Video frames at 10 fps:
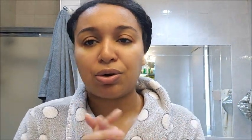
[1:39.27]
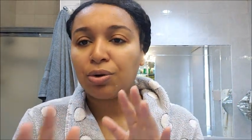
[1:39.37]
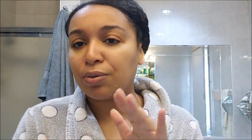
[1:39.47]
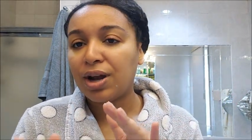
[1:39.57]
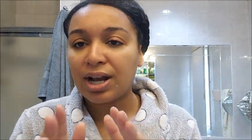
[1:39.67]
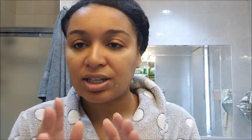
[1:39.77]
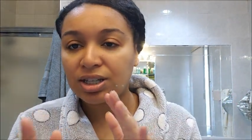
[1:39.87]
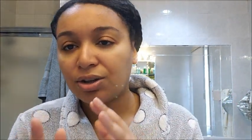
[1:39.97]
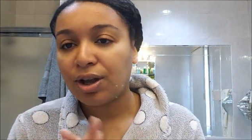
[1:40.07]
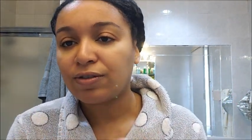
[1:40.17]
So you don't
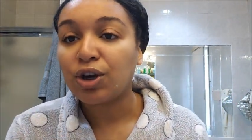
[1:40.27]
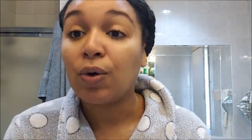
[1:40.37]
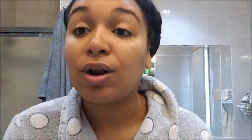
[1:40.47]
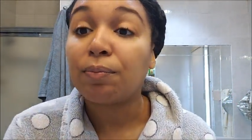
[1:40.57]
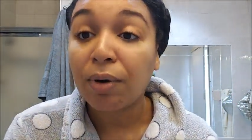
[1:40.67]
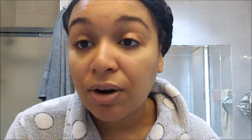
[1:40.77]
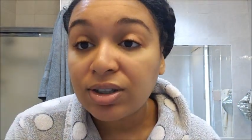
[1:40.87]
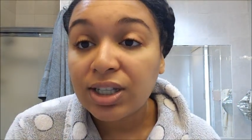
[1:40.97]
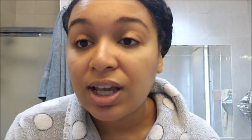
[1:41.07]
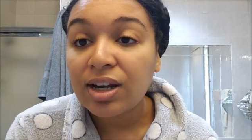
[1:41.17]
necessarily have to go in
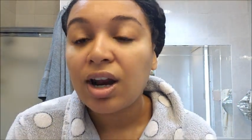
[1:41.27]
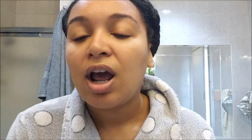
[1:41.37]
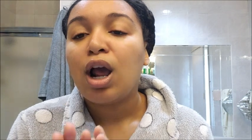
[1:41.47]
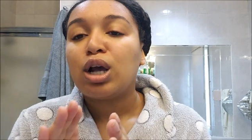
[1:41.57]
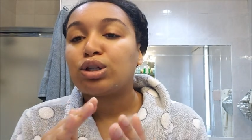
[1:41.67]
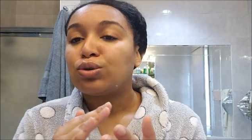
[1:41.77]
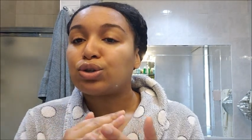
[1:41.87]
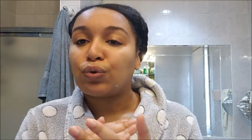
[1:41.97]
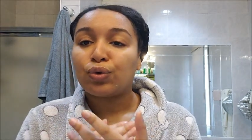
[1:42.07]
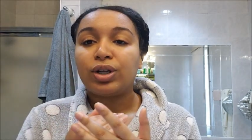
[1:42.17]
person. So
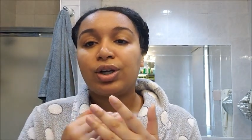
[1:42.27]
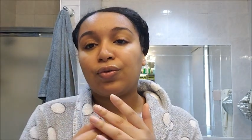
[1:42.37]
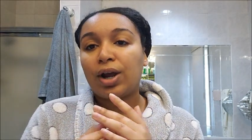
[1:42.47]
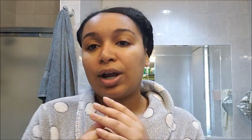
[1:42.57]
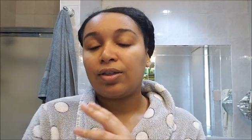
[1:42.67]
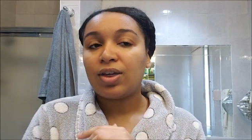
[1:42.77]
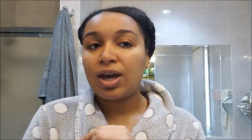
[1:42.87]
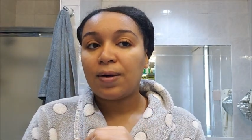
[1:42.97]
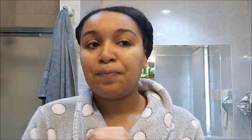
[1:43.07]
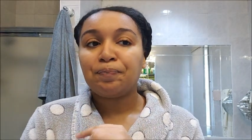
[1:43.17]
it's a really great
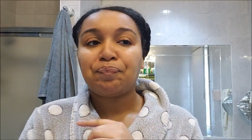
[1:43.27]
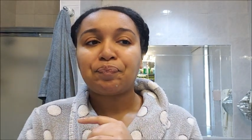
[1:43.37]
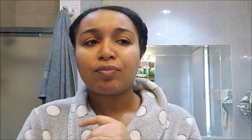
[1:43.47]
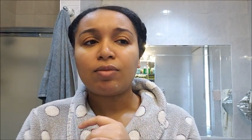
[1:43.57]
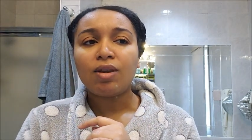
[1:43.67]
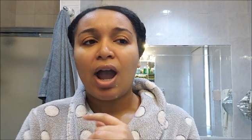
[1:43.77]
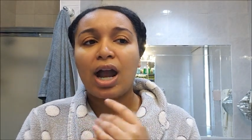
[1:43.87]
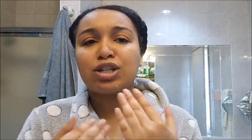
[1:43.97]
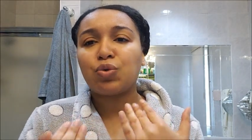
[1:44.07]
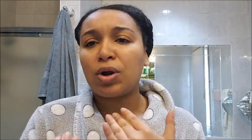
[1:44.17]
thing.
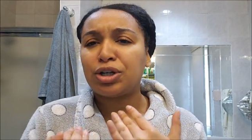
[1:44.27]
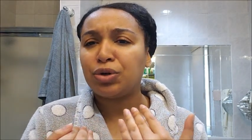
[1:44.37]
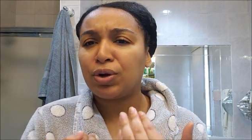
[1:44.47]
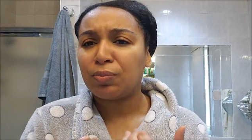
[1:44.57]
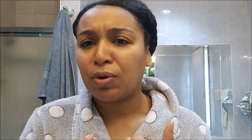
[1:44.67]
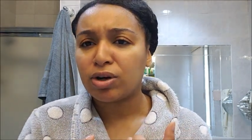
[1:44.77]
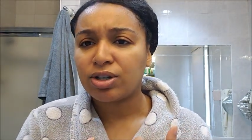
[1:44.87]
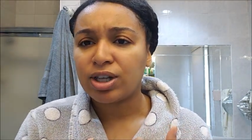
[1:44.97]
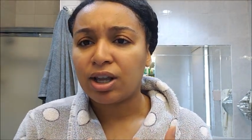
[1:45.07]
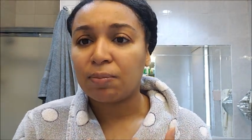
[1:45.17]
I just wanted to do it in
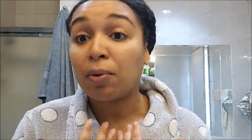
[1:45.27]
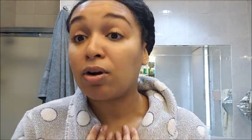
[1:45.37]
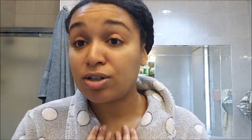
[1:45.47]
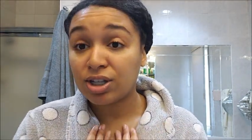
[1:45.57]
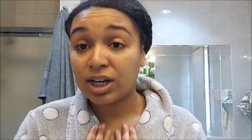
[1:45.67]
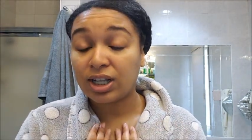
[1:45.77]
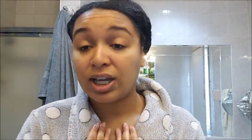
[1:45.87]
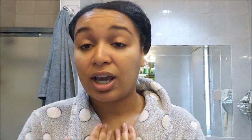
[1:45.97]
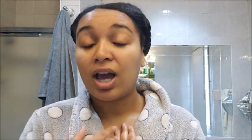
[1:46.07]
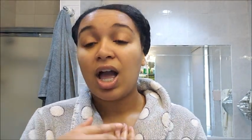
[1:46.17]
person
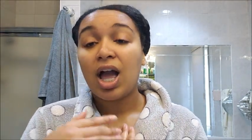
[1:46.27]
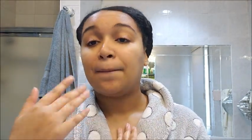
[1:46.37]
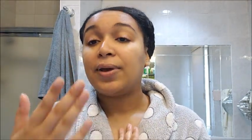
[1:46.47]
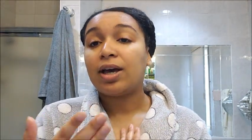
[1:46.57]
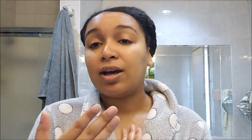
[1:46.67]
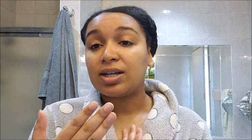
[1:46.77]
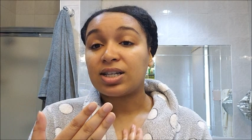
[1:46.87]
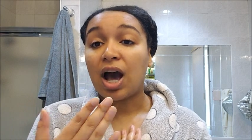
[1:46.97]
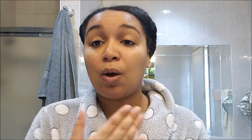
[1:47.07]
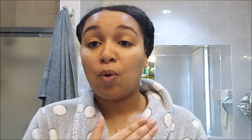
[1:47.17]
personally
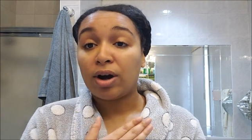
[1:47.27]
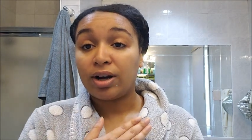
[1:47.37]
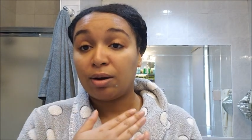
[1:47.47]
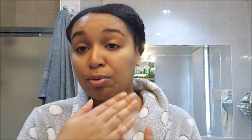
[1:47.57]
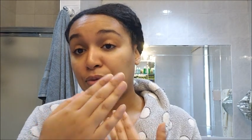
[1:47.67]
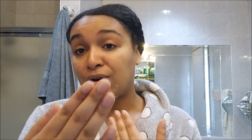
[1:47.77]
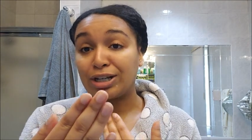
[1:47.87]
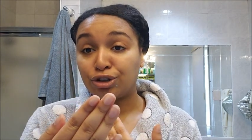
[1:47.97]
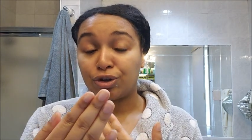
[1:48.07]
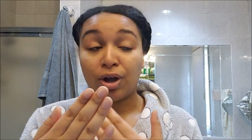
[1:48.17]
because I wanted a
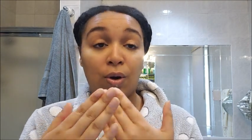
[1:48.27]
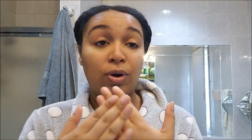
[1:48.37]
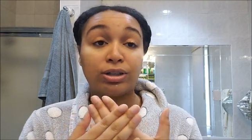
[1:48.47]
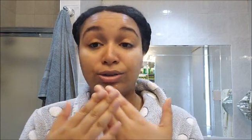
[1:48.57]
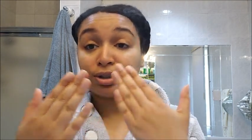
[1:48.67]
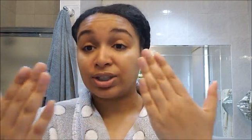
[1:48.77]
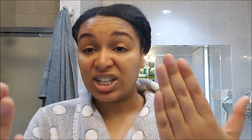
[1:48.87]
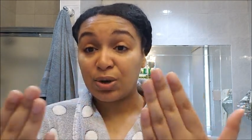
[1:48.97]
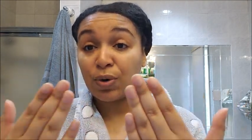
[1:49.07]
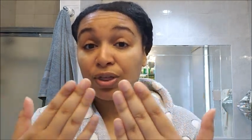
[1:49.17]
professional. I wanted to
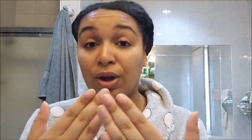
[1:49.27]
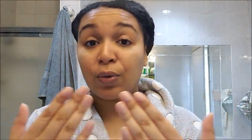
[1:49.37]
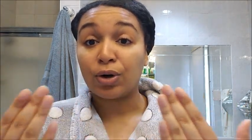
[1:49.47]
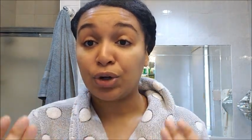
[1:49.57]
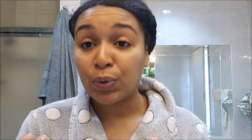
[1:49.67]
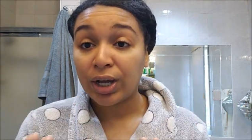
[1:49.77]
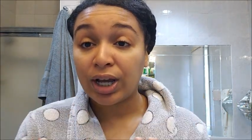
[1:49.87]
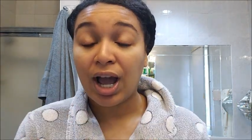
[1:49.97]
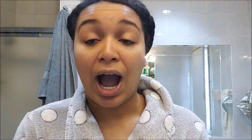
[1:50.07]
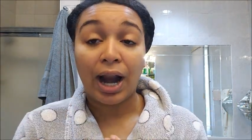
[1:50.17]
see what they were
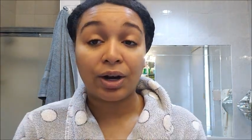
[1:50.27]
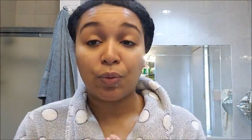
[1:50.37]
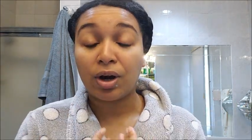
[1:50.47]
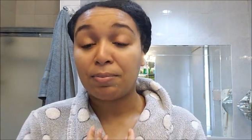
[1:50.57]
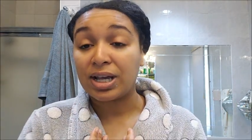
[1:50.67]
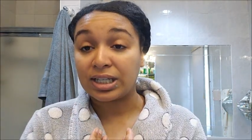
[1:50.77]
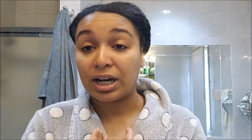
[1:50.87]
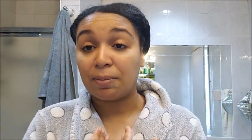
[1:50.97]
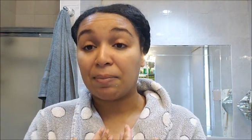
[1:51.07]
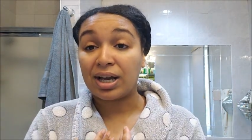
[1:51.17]
doing. I didn't want to
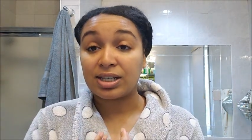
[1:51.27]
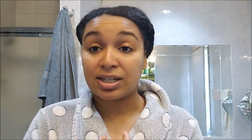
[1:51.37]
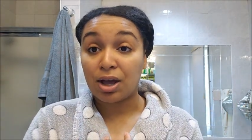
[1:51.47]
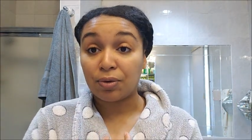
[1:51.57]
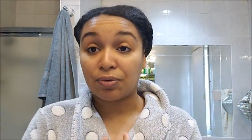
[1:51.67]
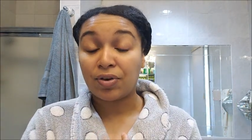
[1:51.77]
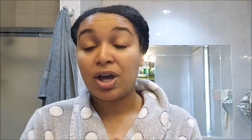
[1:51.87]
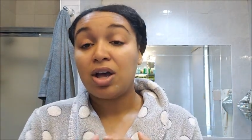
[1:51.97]
mess it up myself.